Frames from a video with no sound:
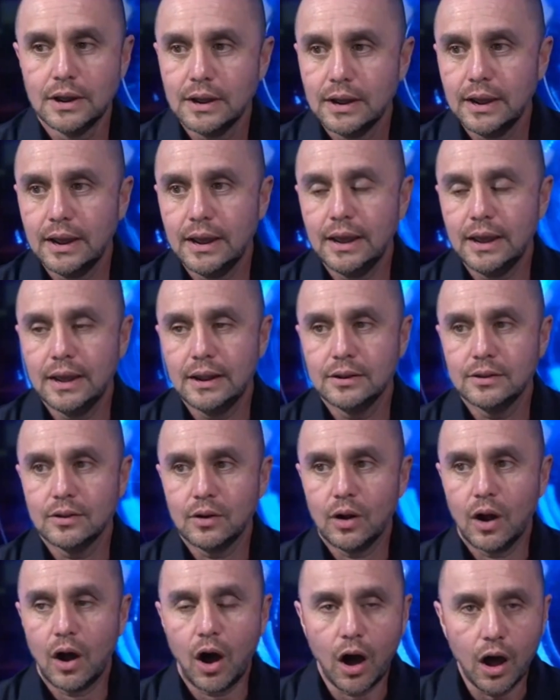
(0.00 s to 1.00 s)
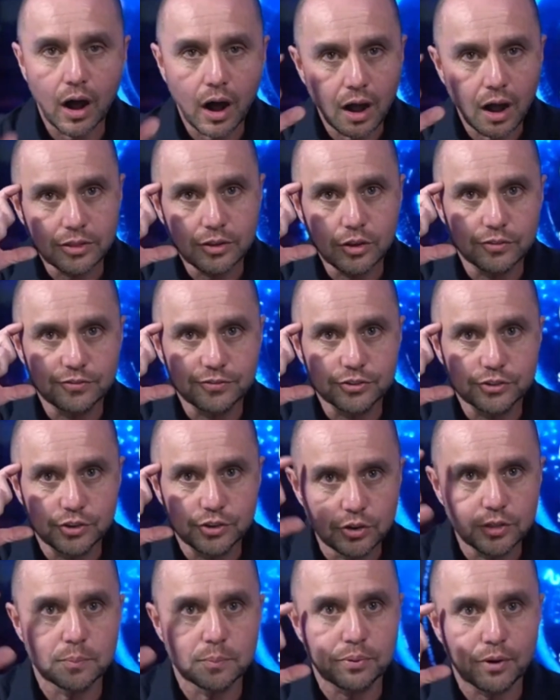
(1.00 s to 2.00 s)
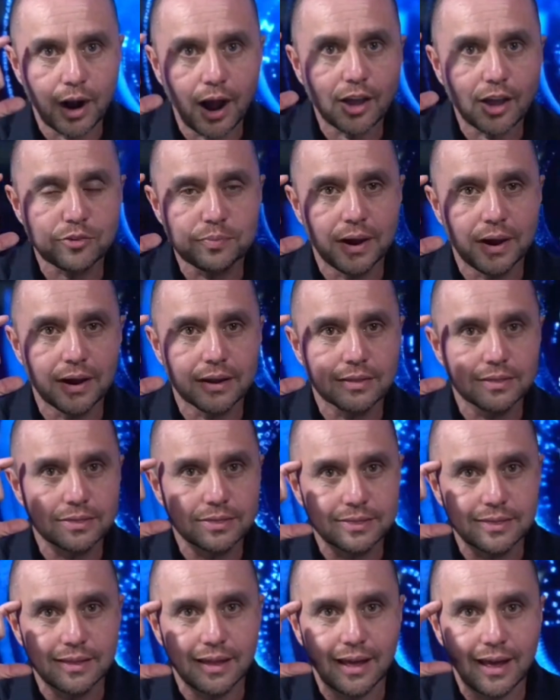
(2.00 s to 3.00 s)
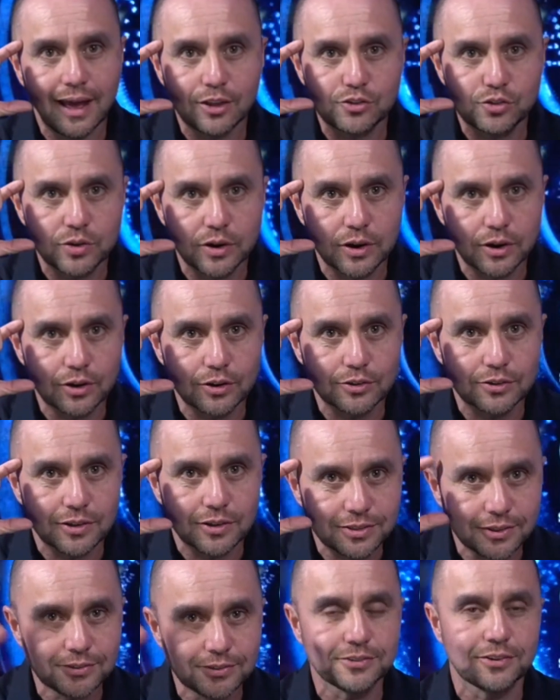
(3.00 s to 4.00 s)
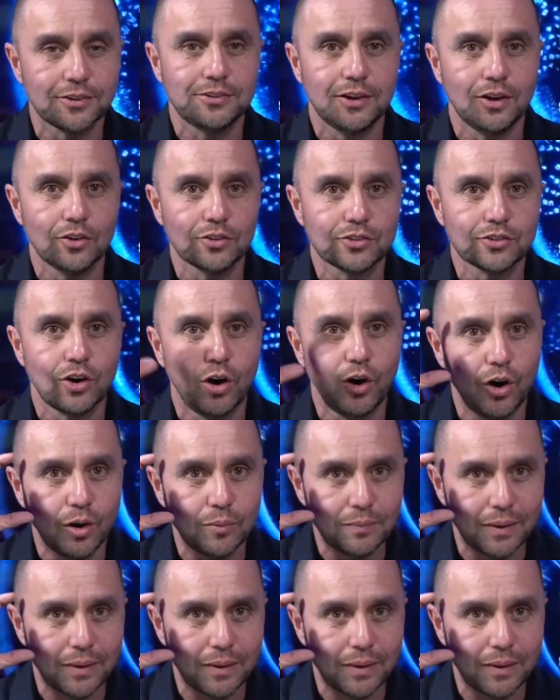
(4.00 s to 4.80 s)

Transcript: And uh, you know, to the prospect, that triggers this is a sales call.